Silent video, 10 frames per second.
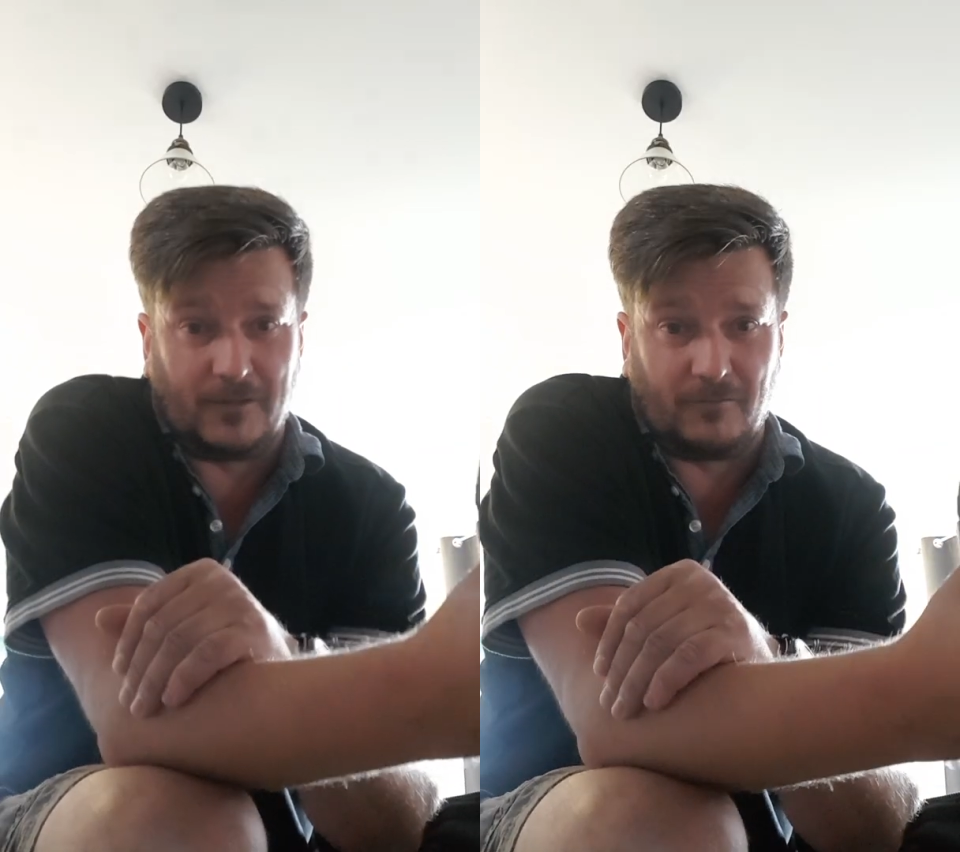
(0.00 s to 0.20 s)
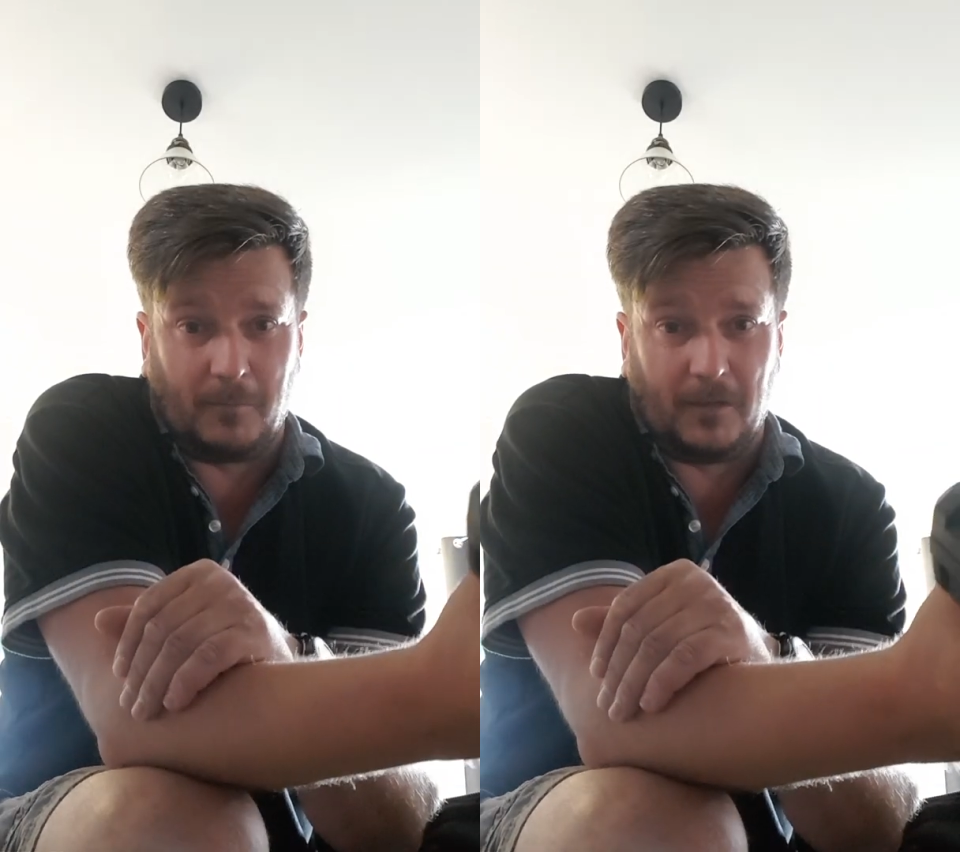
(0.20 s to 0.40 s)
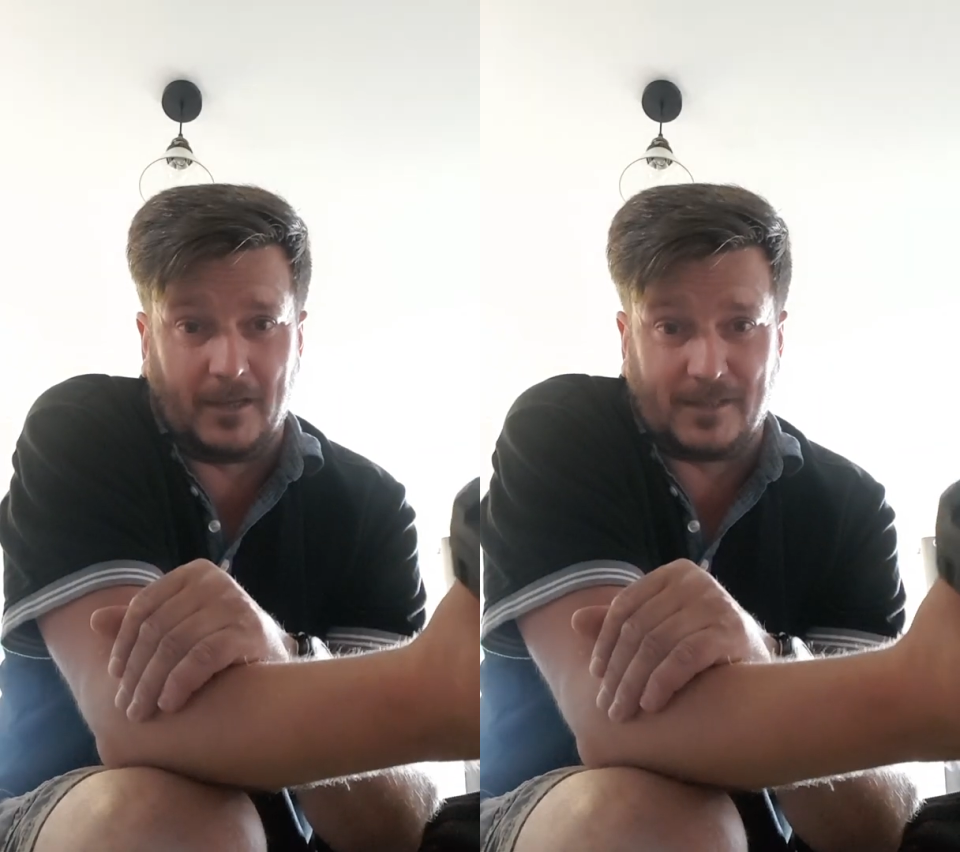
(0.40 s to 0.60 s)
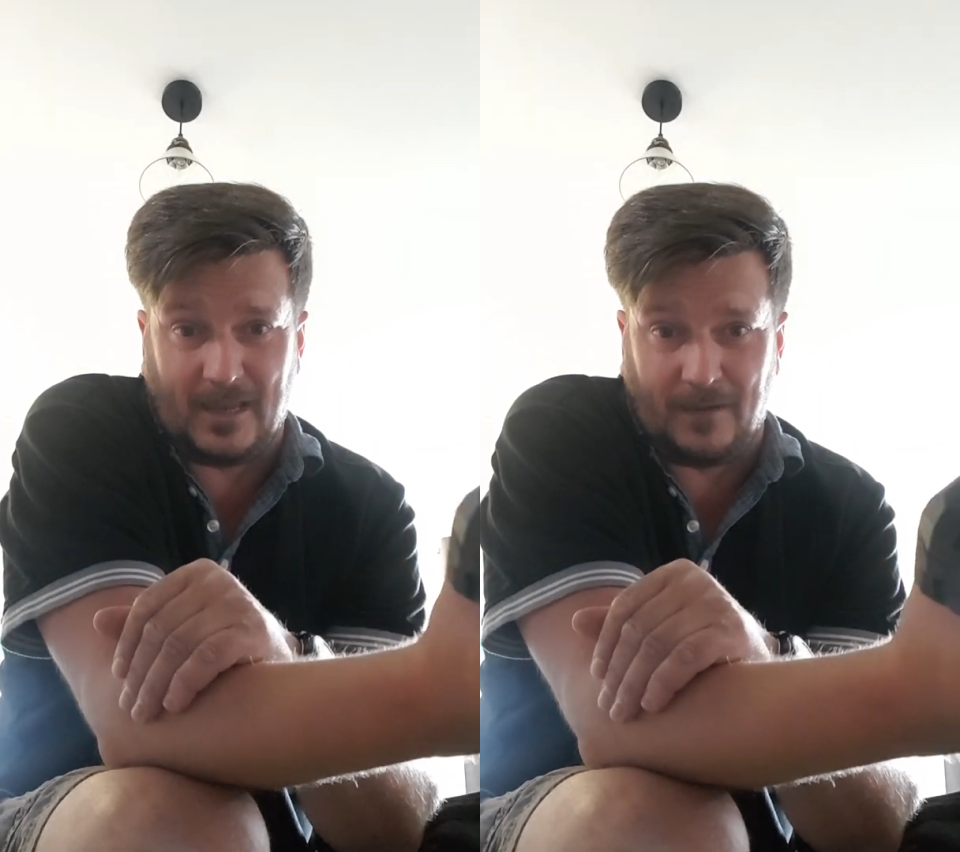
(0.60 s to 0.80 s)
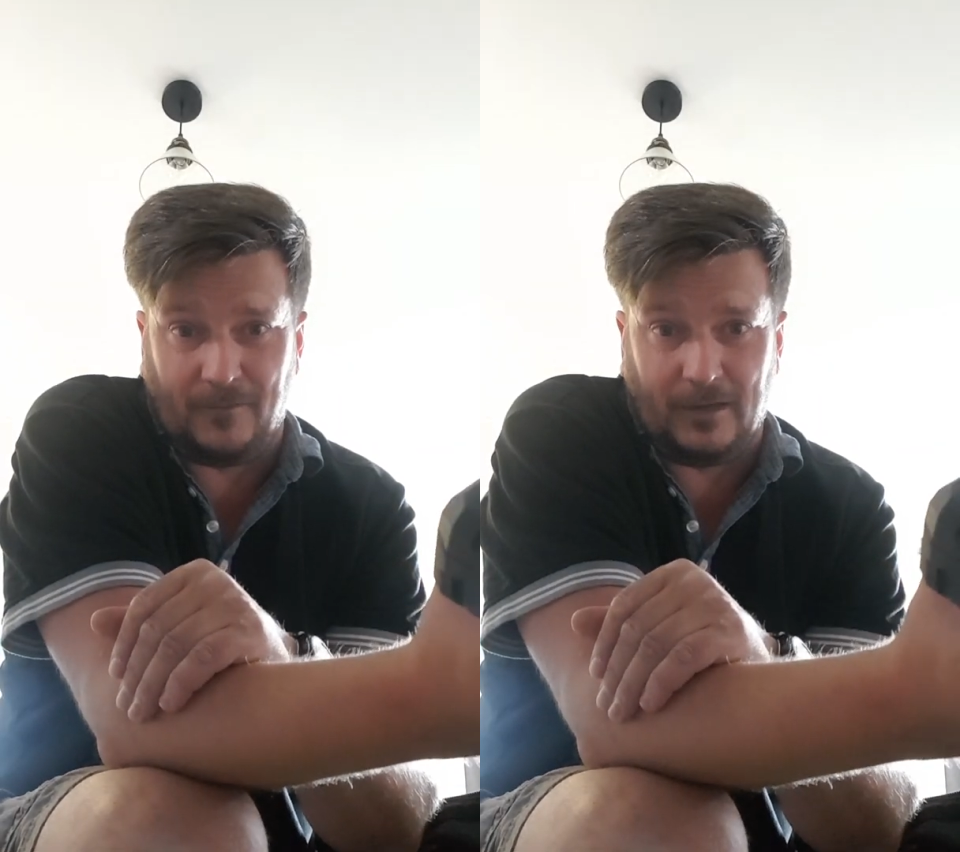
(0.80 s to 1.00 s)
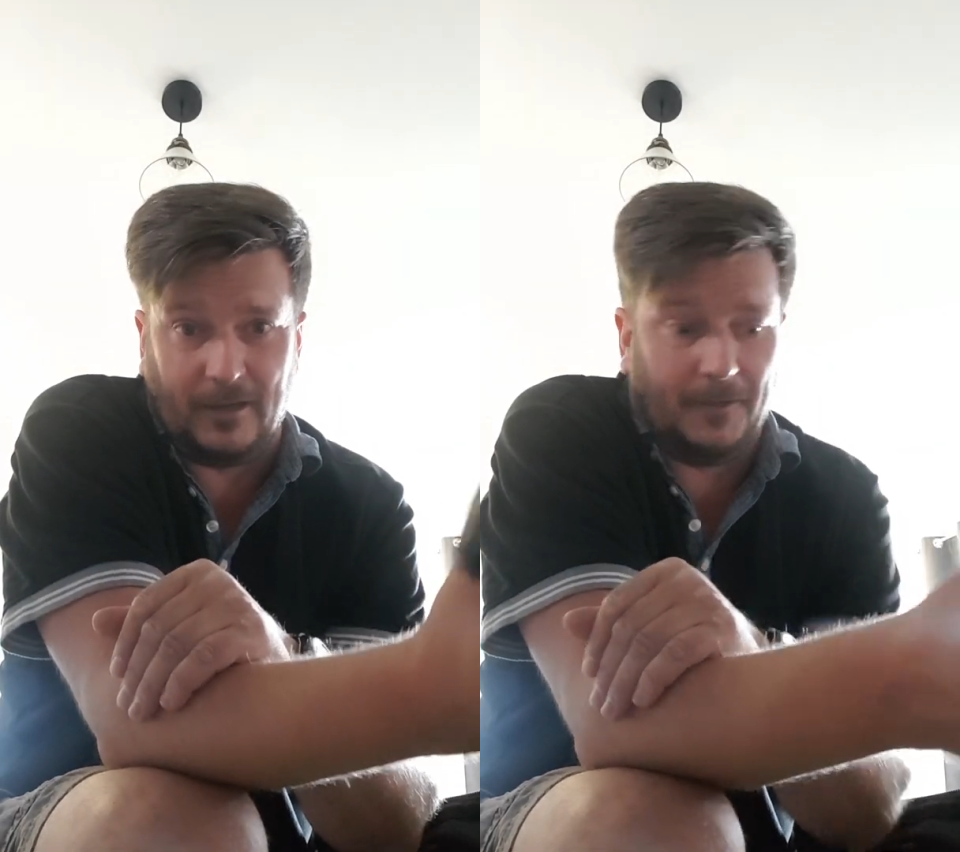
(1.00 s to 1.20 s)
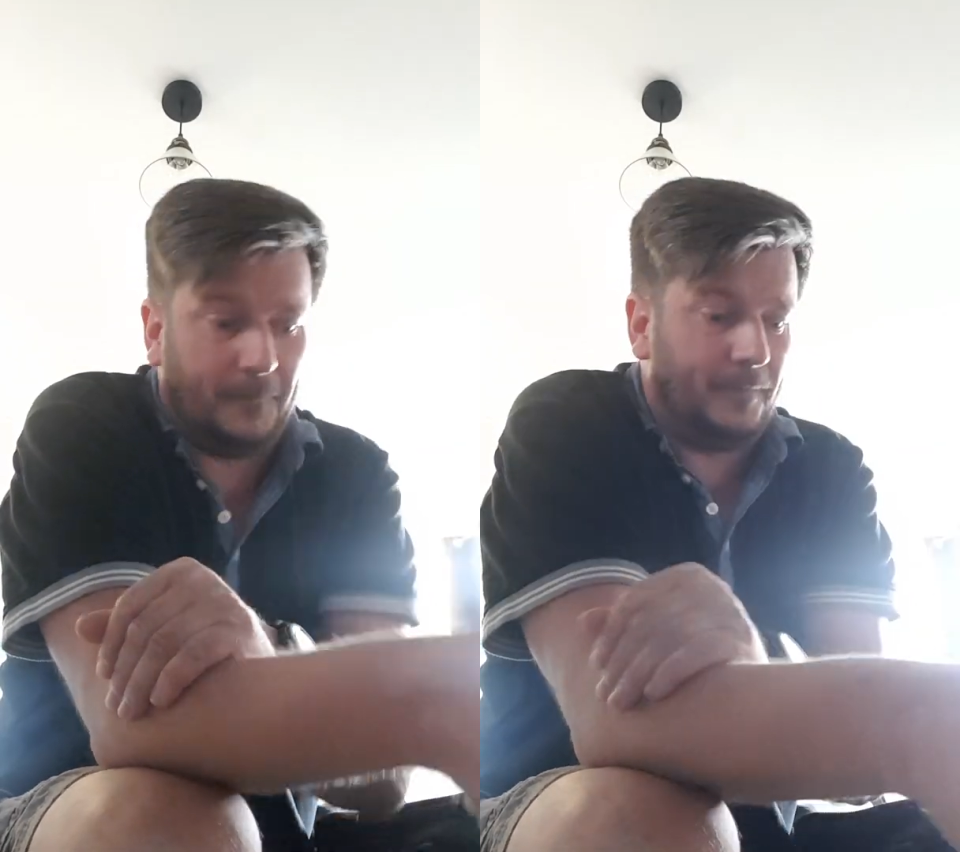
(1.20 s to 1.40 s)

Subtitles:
to replace that every year.